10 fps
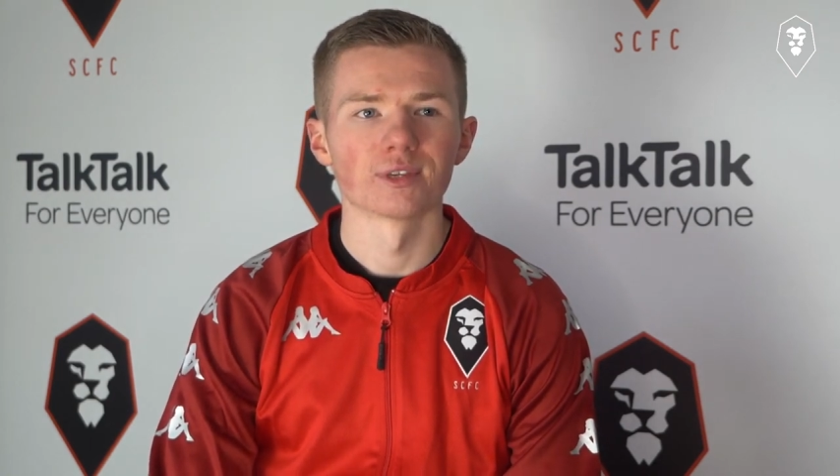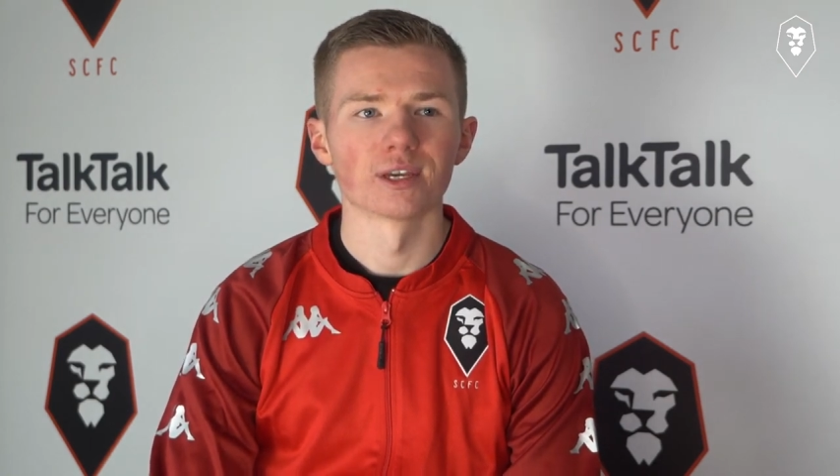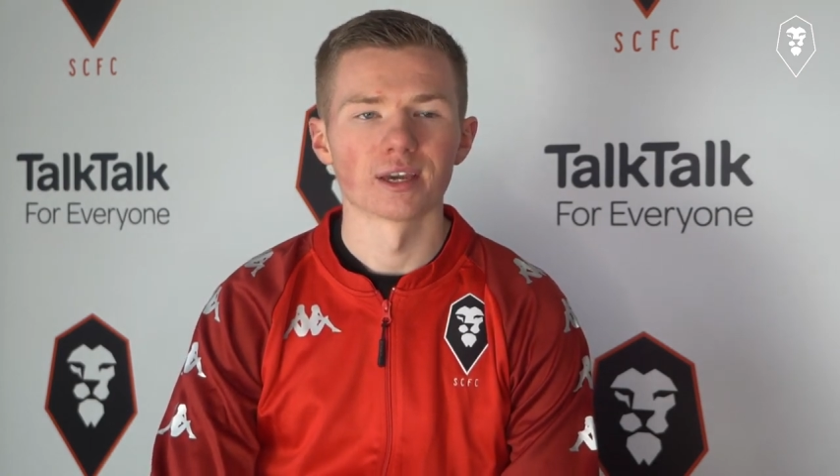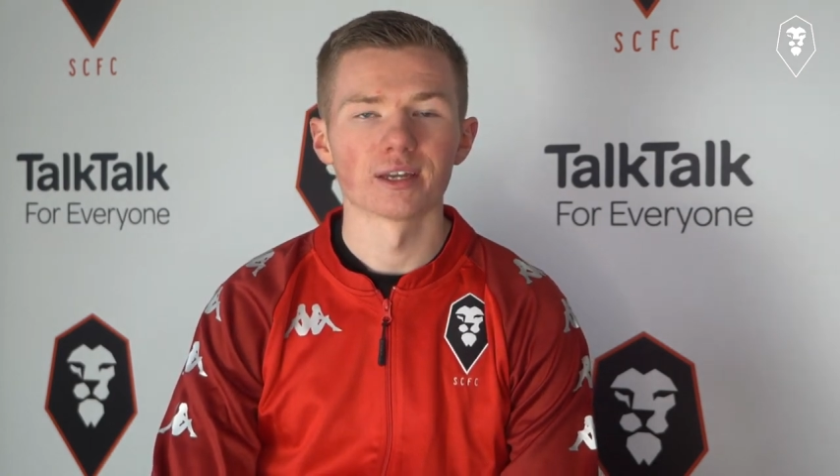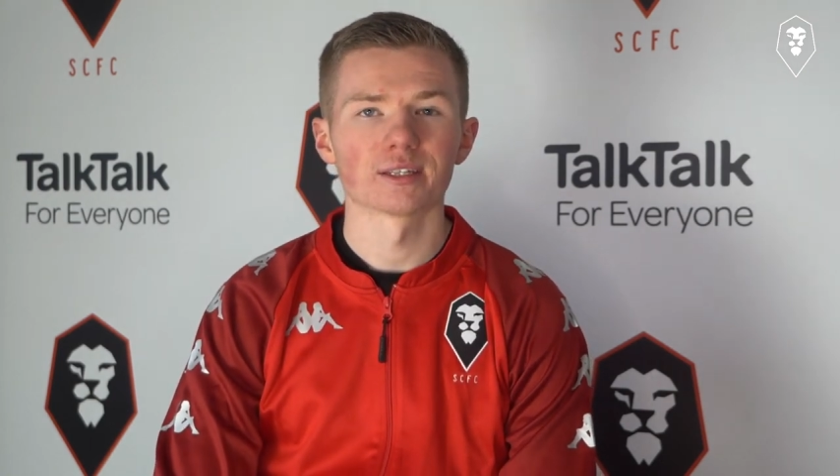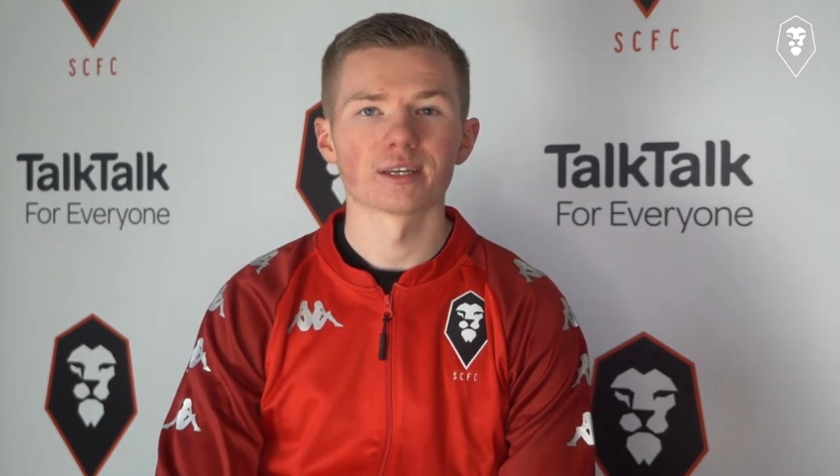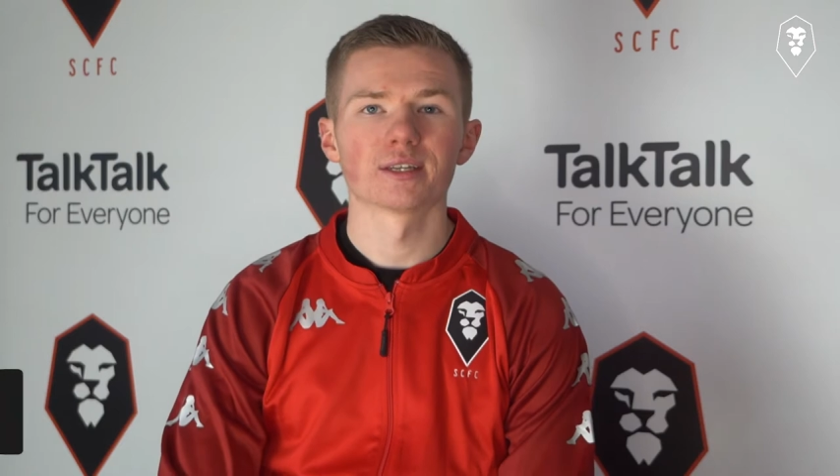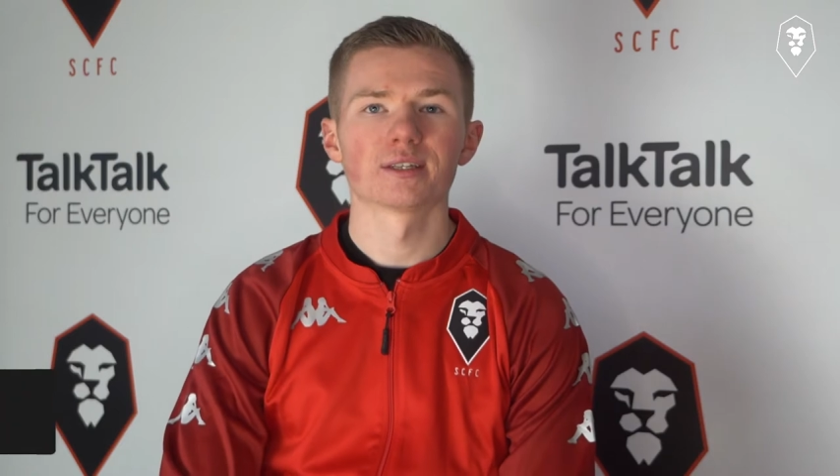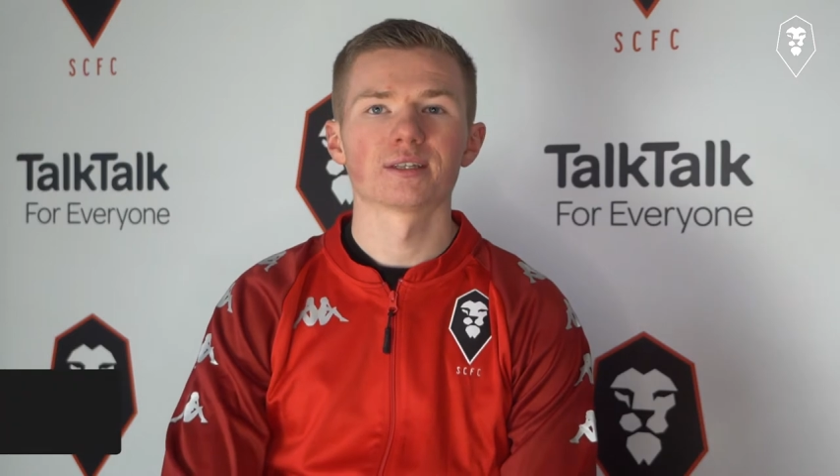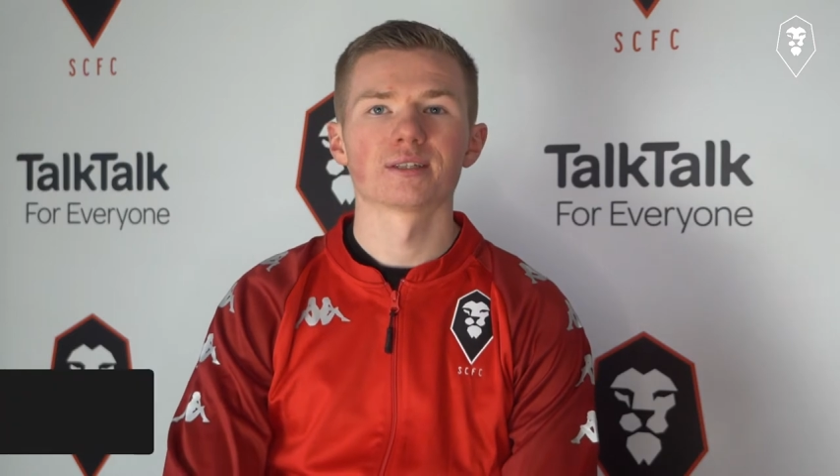Yeah, yeah,
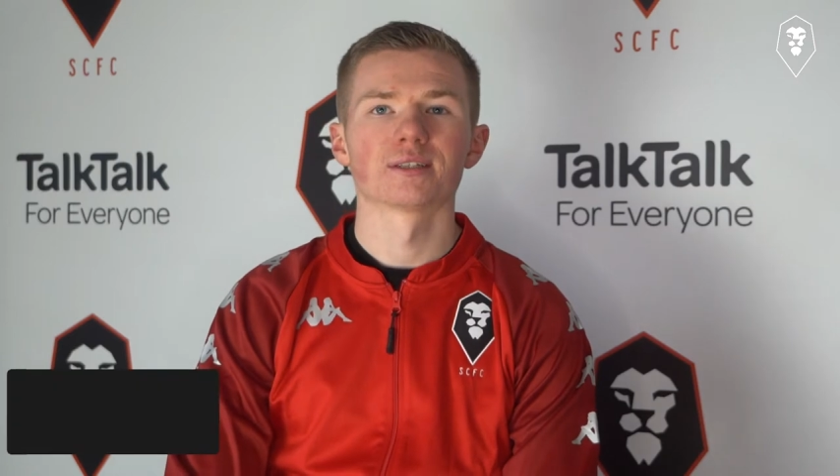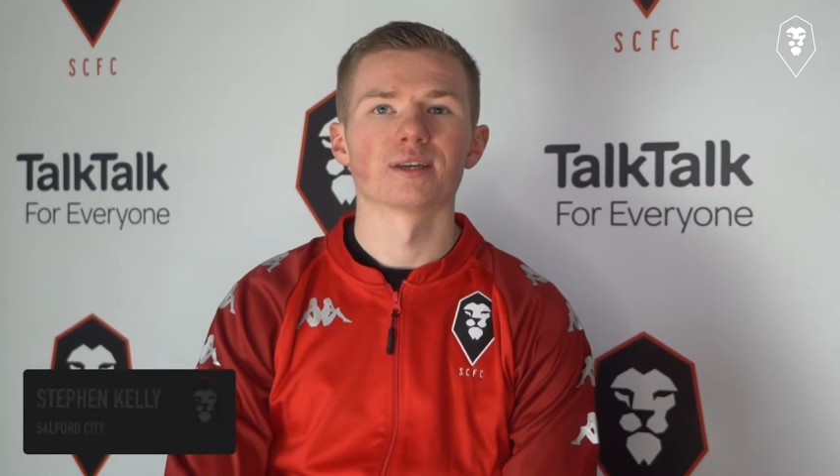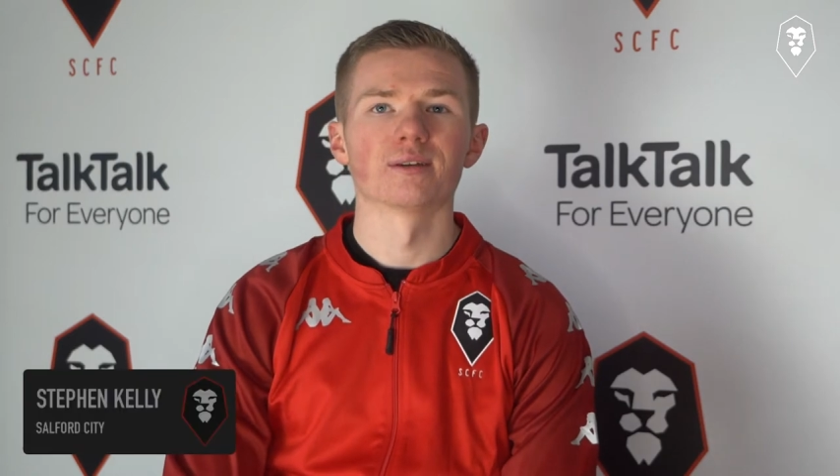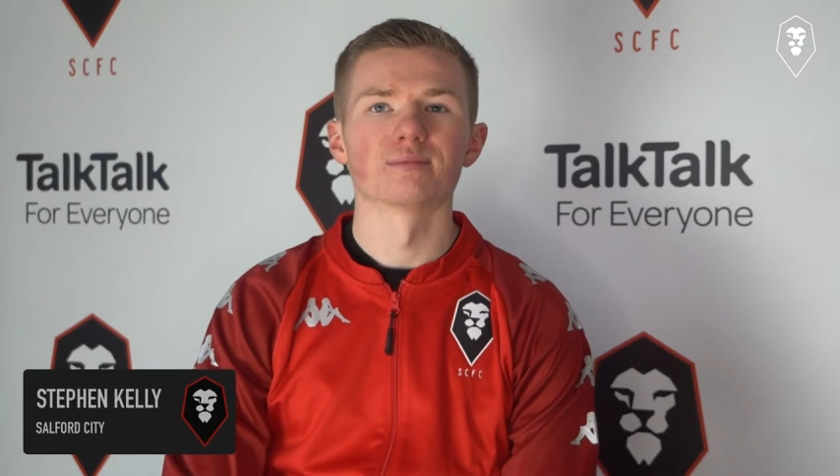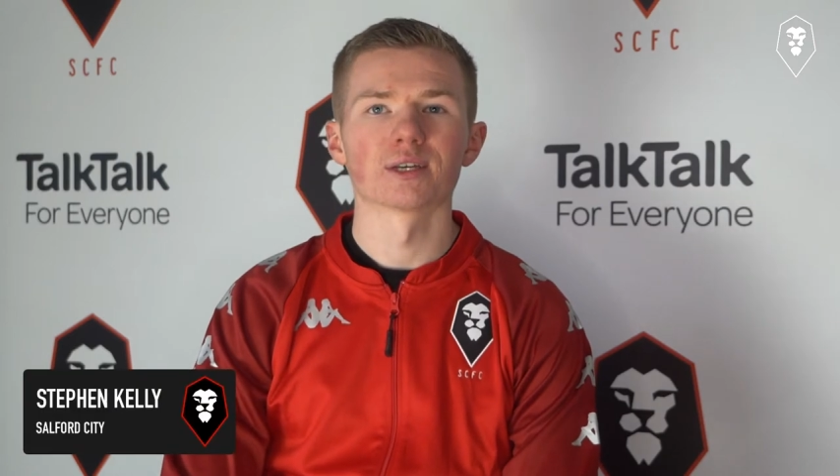delighted. Um,